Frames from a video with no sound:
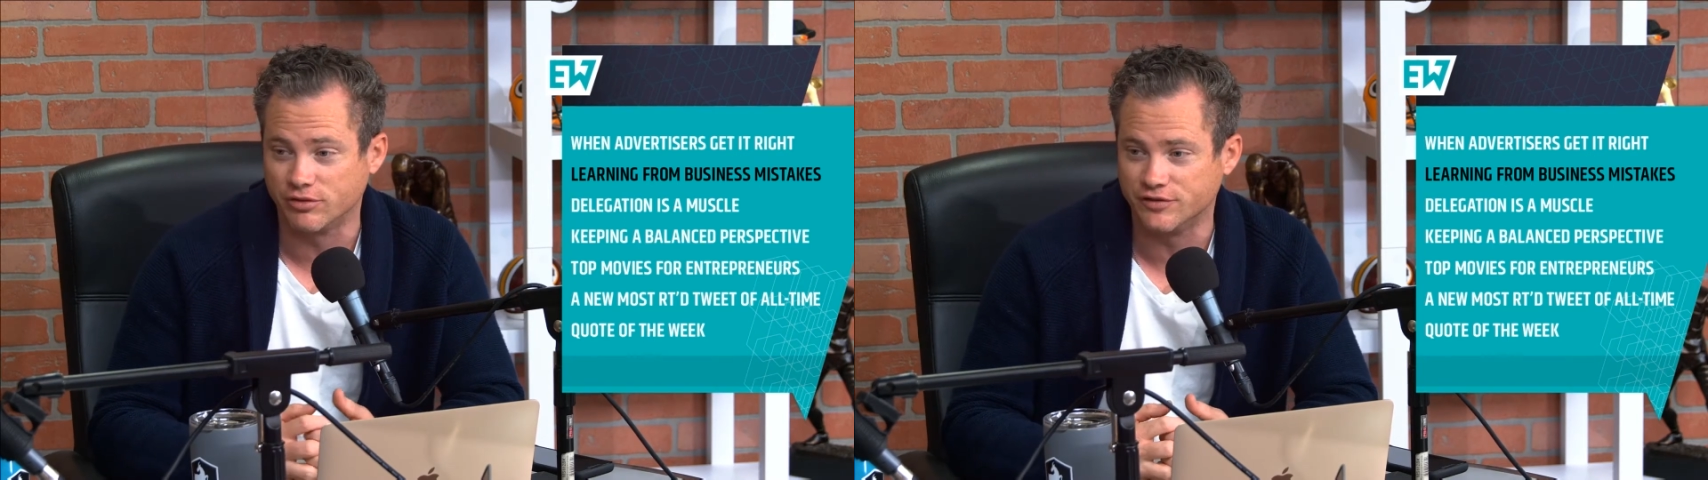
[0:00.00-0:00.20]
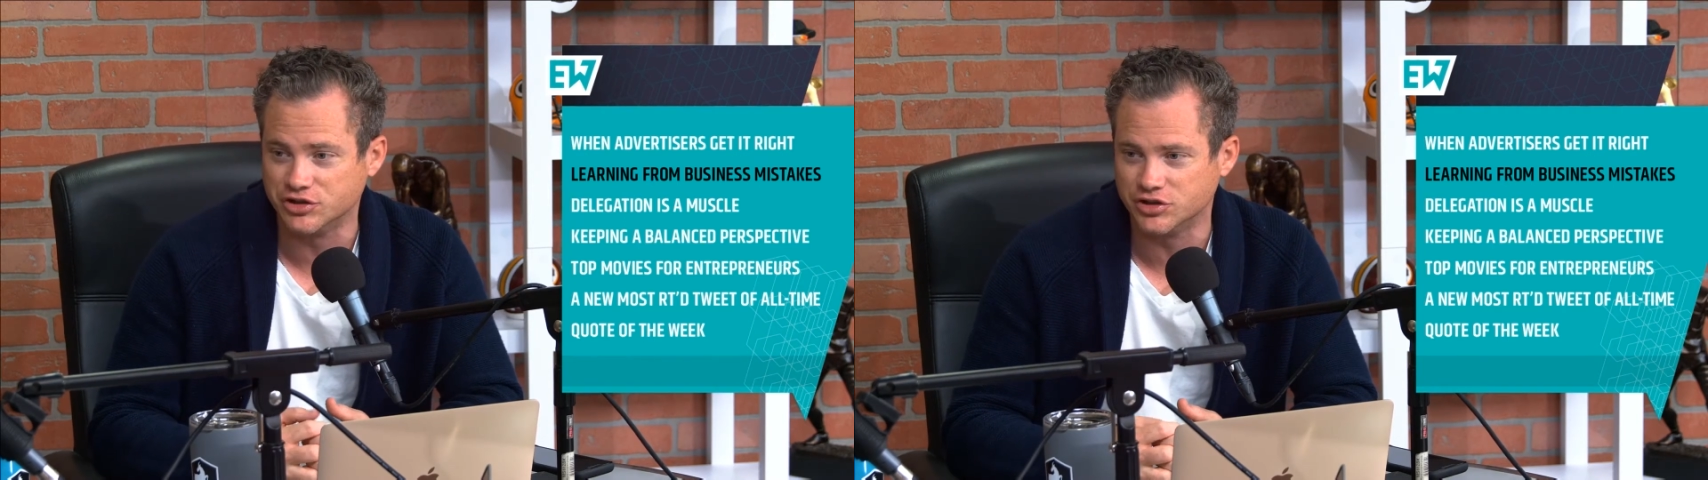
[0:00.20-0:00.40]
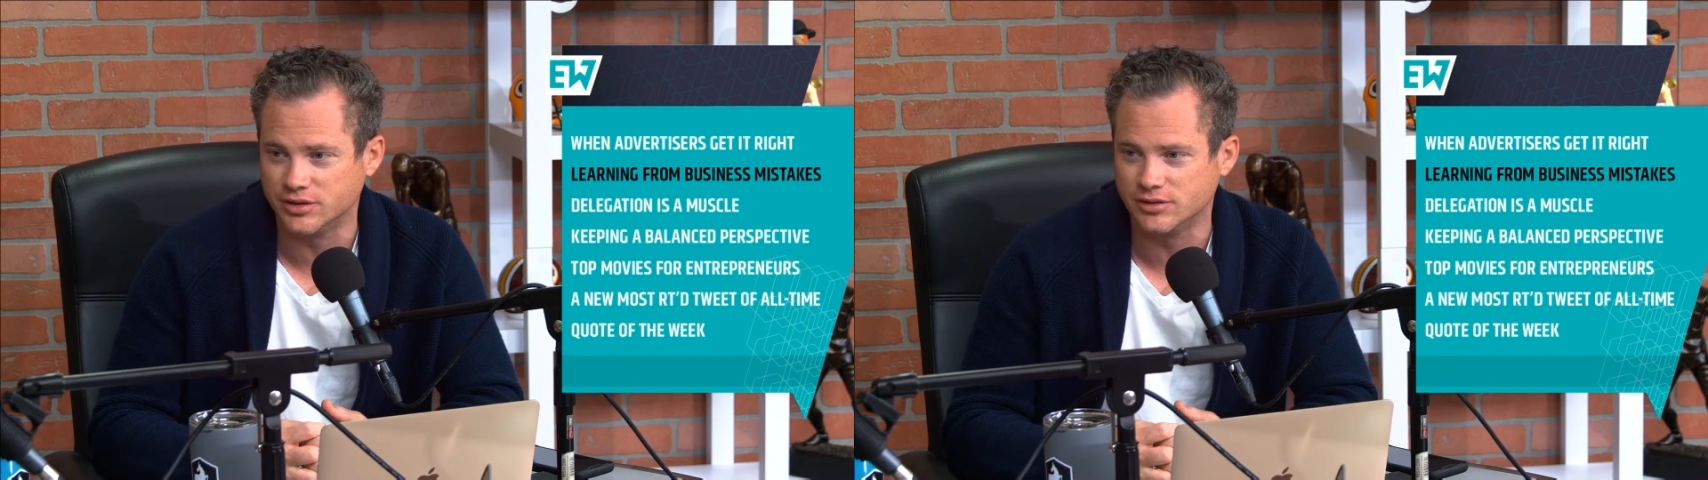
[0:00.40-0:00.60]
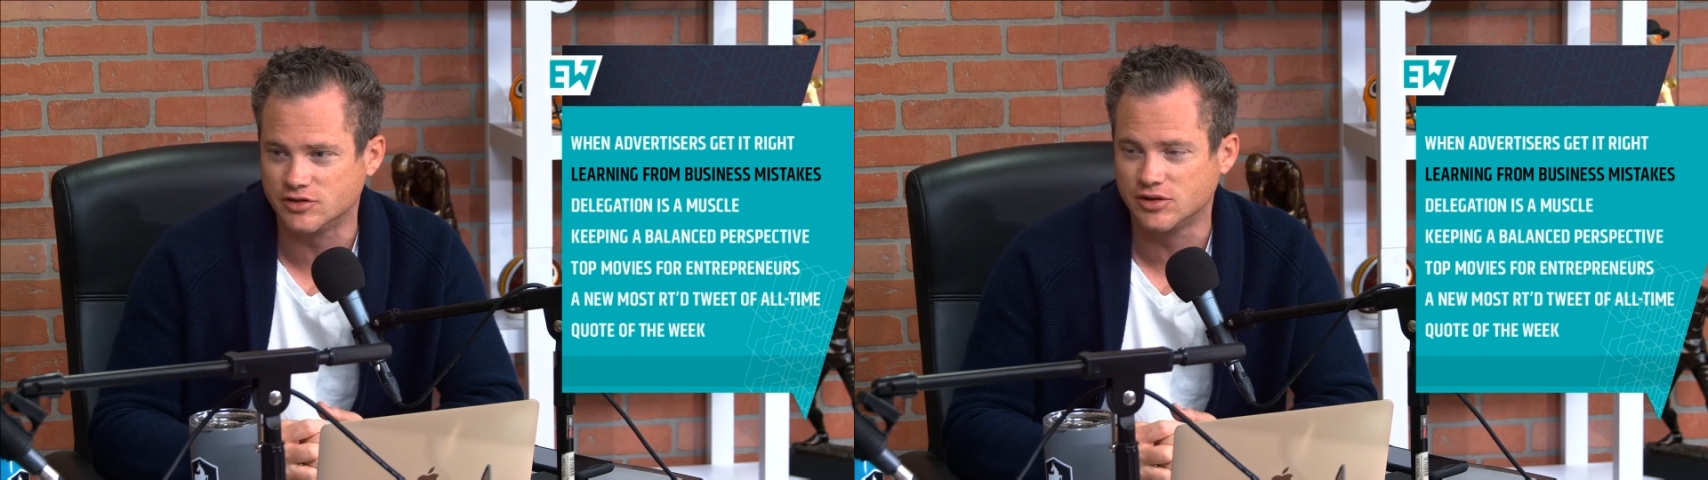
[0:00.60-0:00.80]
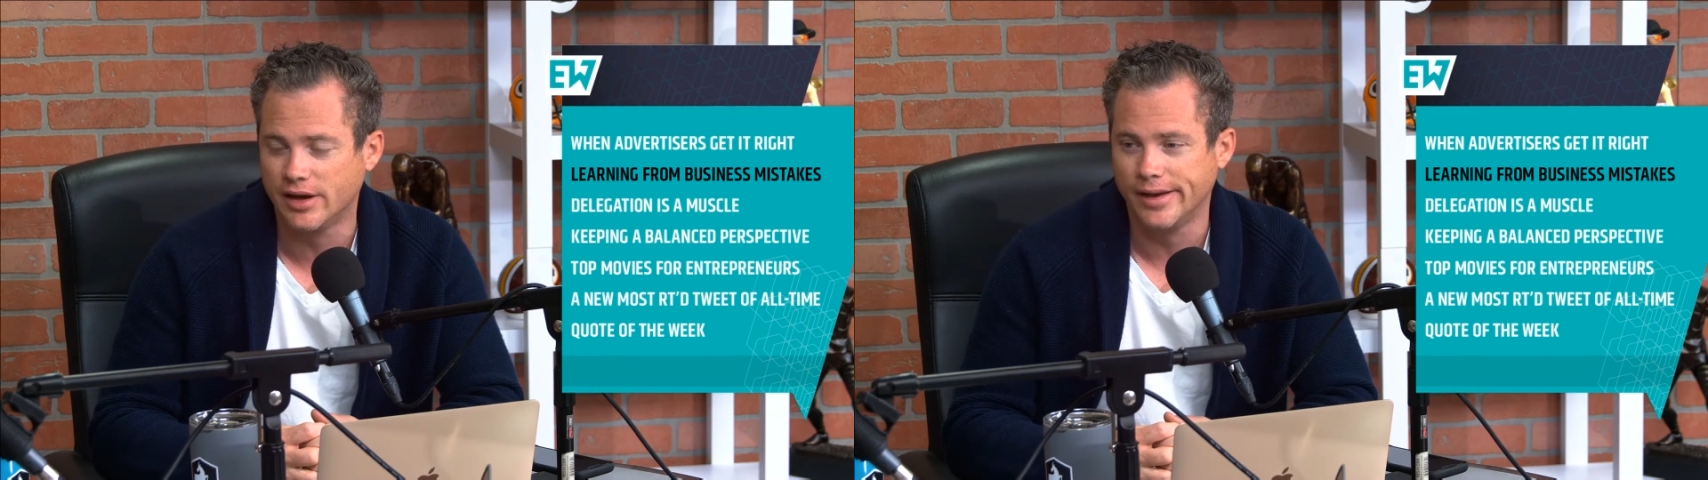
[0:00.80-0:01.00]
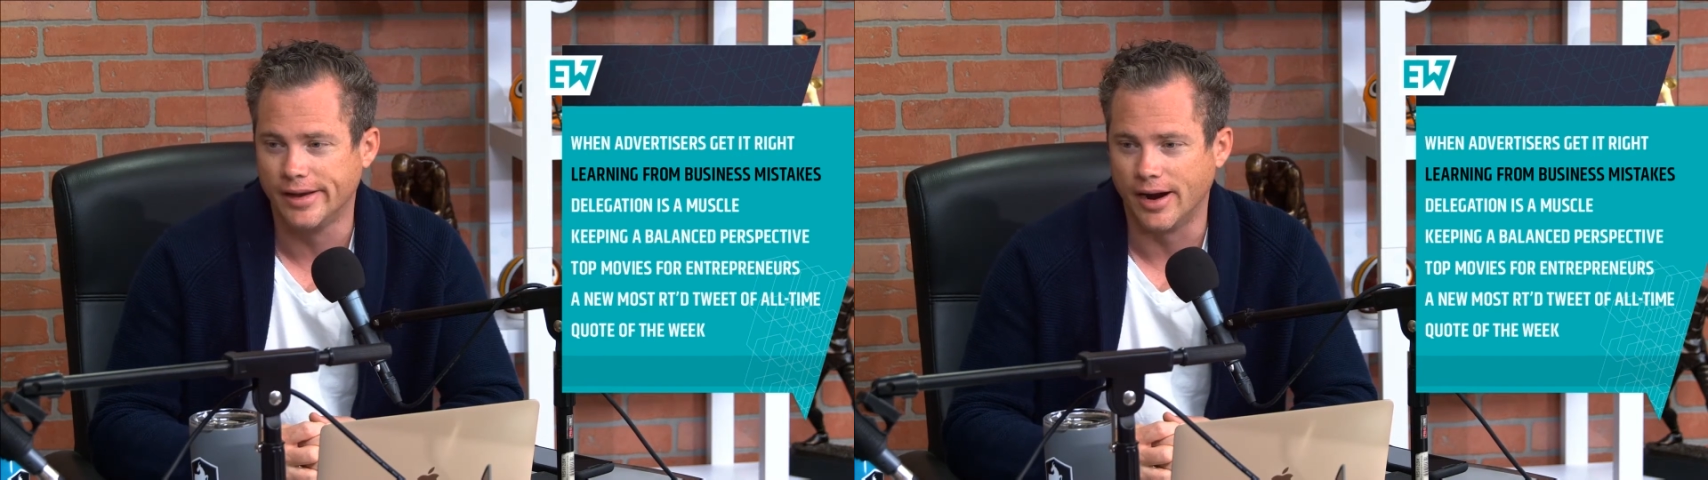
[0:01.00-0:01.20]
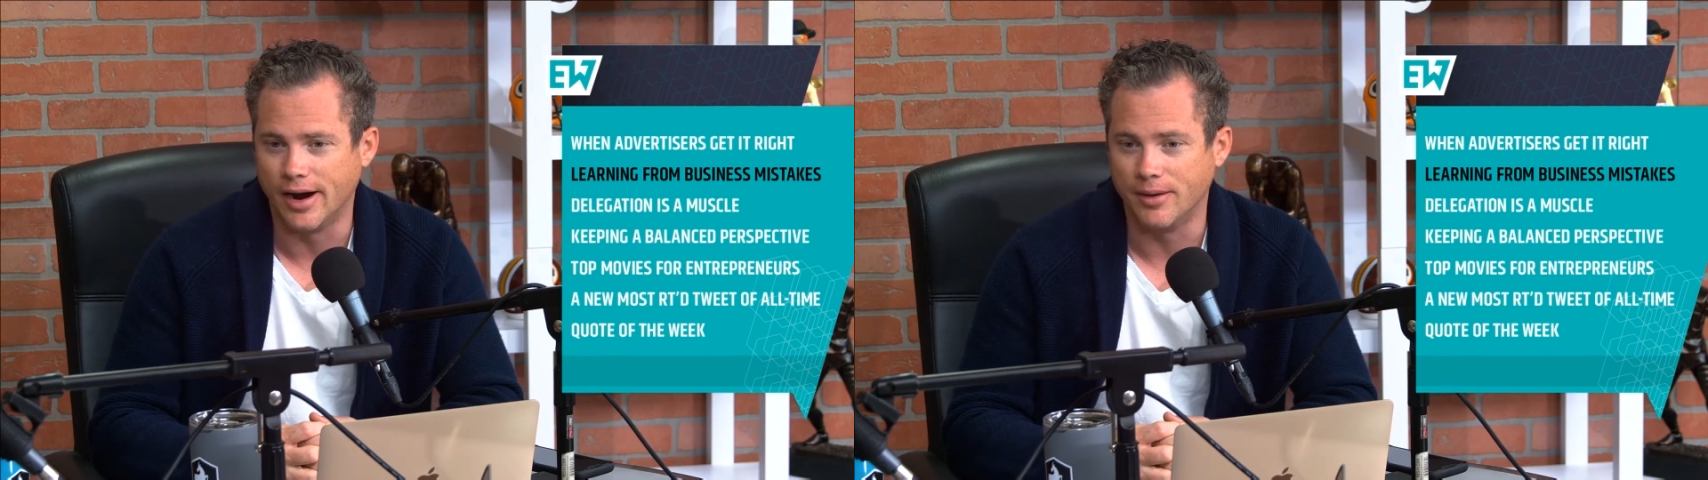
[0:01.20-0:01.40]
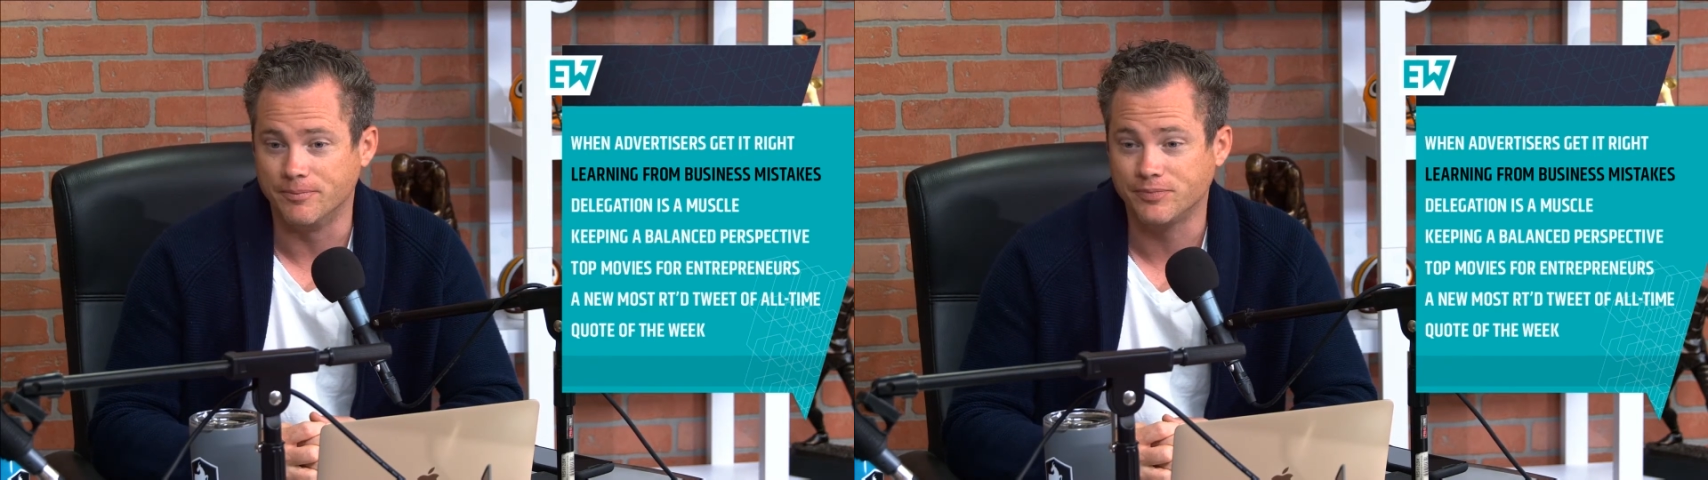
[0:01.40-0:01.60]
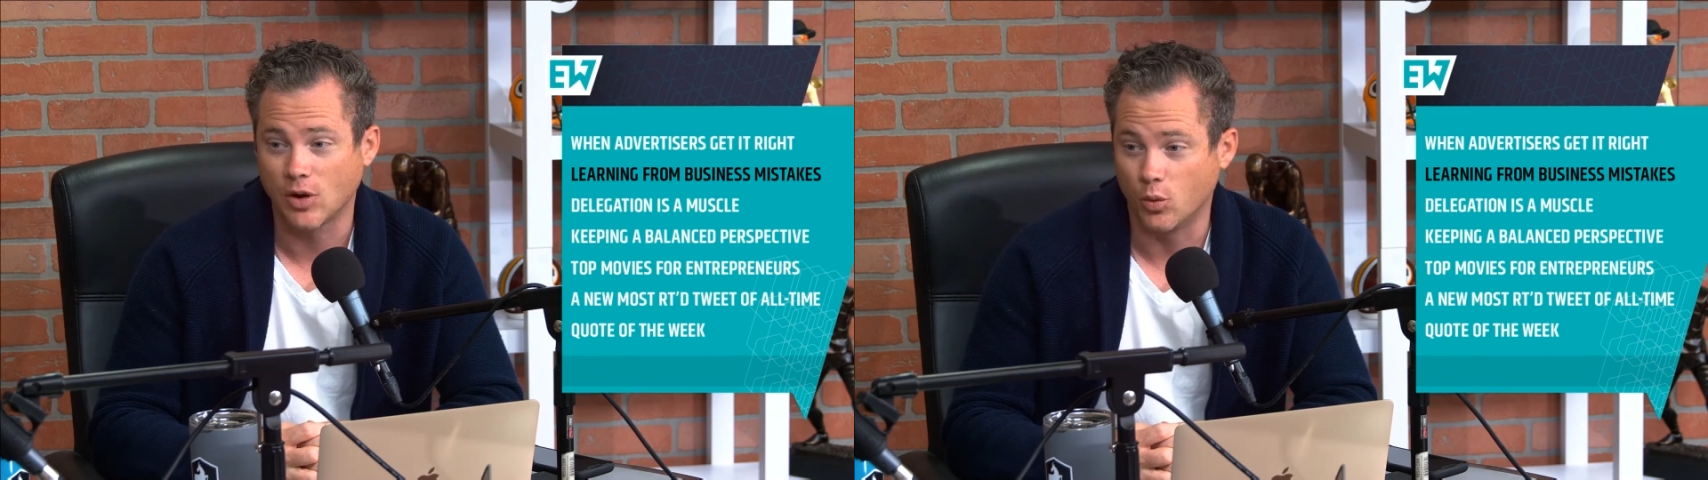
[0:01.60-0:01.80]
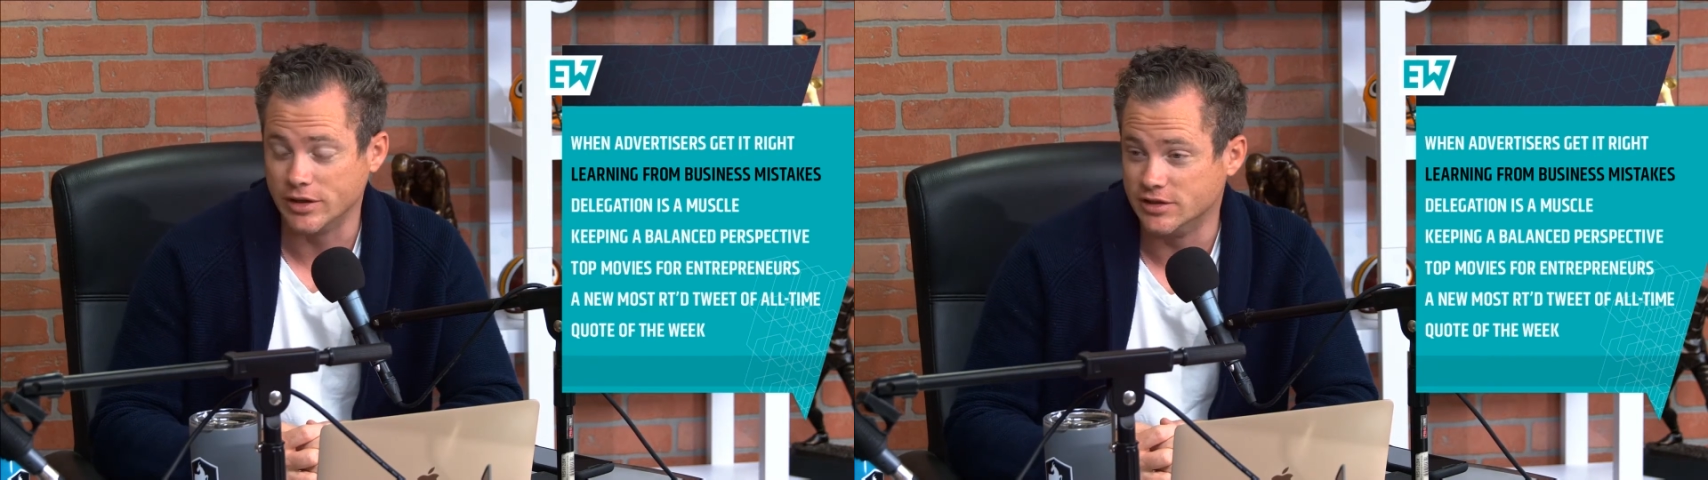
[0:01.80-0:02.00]
revisions. Um,
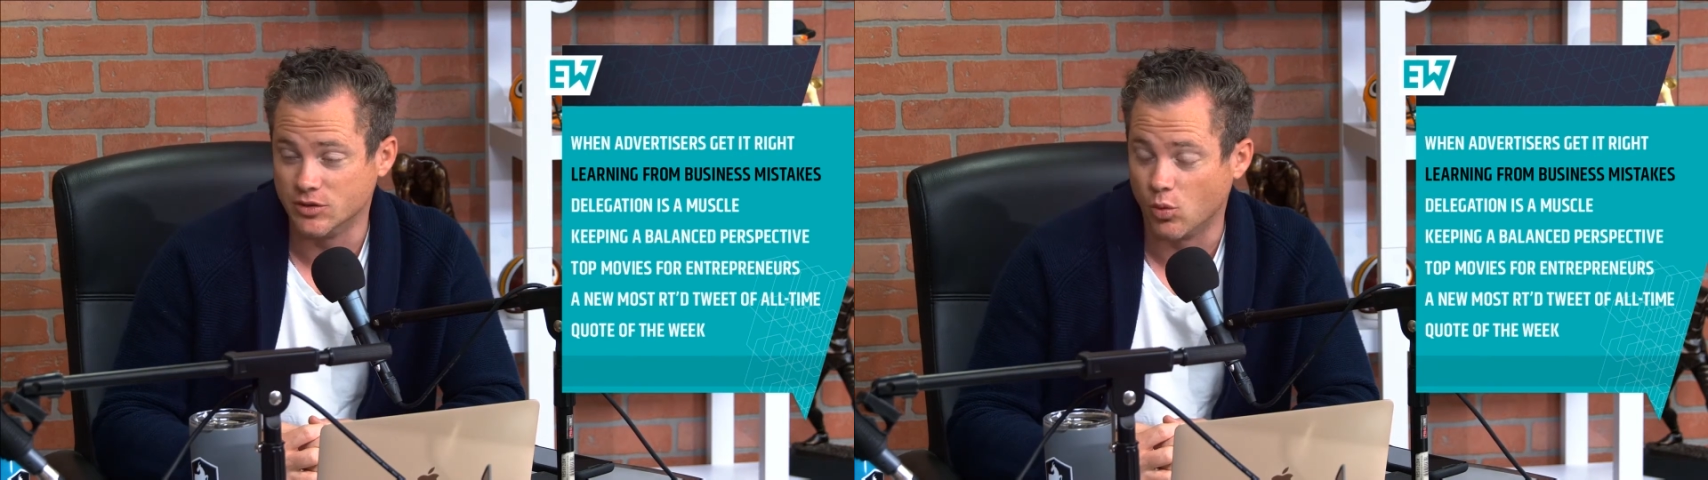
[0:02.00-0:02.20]
yeah. We